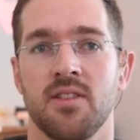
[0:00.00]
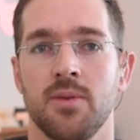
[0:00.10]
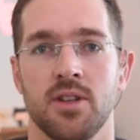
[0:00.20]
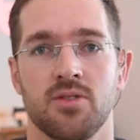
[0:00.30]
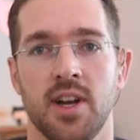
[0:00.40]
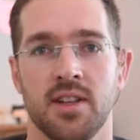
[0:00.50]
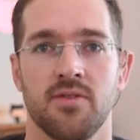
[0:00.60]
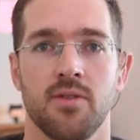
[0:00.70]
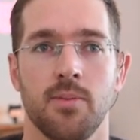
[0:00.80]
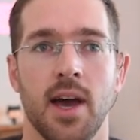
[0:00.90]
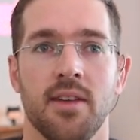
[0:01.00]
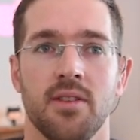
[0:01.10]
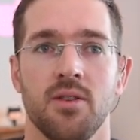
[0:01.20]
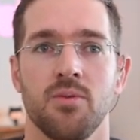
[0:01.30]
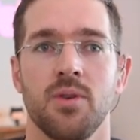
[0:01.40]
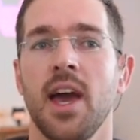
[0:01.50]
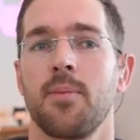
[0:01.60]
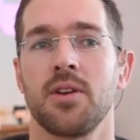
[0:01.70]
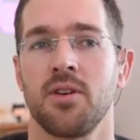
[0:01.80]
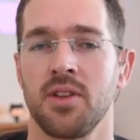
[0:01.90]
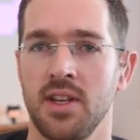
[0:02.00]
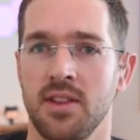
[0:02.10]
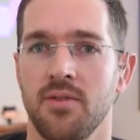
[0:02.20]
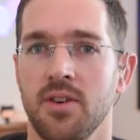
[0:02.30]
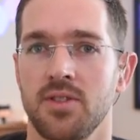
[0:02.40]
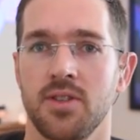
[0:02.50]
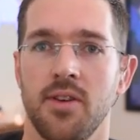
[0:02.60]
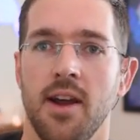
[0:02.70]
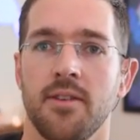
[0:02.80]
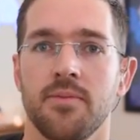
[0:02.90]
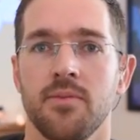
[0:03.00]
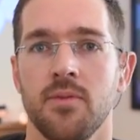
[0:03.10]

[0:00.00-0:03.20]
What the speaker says: that have been extracted from the path. We happen to only need the first two here.